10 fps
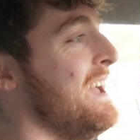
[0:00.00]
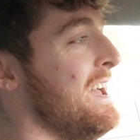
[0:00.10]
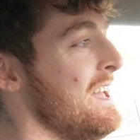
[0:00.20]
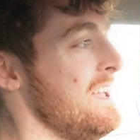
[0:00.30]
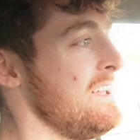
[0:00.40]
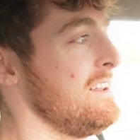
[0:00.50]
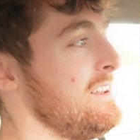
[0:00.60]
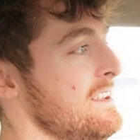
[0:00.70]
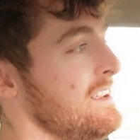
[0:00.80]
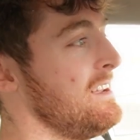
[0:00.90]

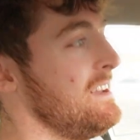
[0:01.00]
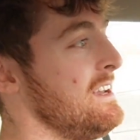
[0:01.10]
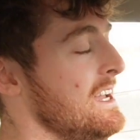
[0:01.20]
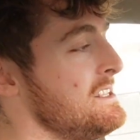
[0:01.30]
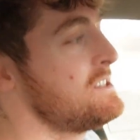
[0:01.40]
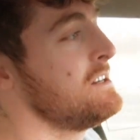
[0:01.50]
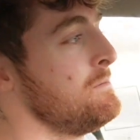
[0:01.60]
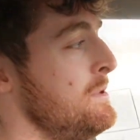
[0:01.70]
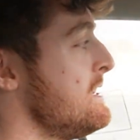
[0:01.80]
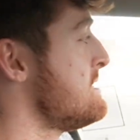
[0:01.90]
And it's
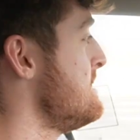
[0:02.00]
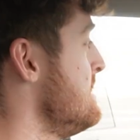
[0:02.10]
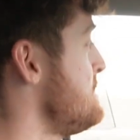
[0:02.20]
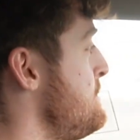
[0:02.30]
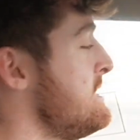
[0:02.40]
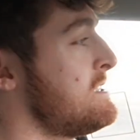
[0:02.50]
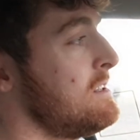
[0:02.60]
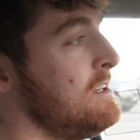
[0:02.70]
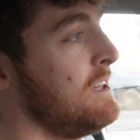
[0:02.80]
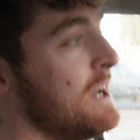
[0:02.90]
good because it's
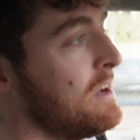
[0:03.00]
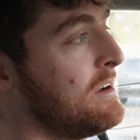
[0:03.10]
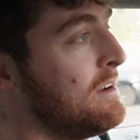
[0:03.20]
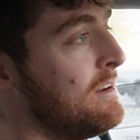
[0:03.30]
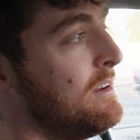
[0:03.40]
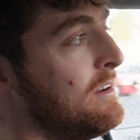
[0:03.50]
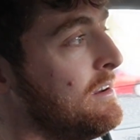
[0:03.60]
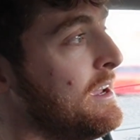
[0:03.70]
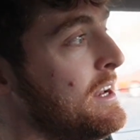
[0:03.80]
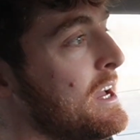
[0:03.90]
basically like
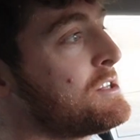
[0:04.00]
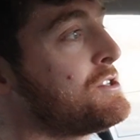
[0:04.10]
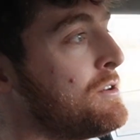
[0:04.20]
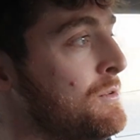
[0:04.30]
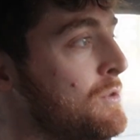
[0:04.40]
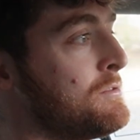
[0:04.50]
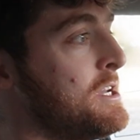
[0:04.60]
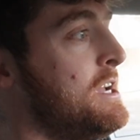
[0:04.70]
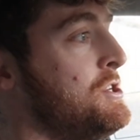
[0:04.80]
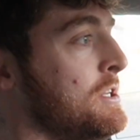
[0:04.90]
an external
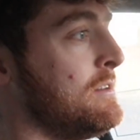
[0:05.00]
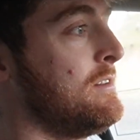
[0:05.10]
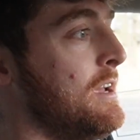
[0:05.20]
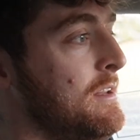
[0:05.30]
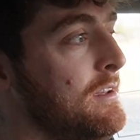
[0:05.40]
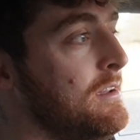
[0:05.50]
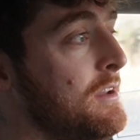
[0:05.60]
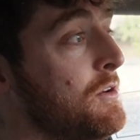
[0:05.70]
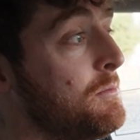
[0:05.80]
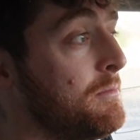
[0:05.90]
rotation, and you can
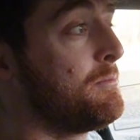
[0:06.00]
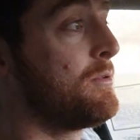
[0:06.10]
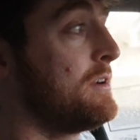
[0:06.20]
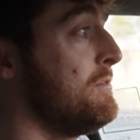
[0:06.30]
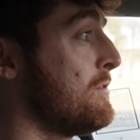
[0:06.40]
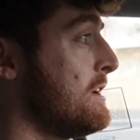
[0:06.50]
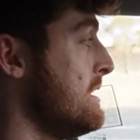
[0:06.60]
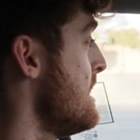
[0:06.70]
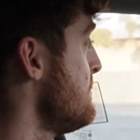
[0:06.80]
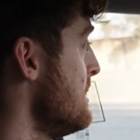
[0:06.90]
go pretty
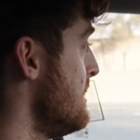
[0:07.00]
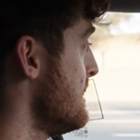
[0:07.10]
freaking heavy on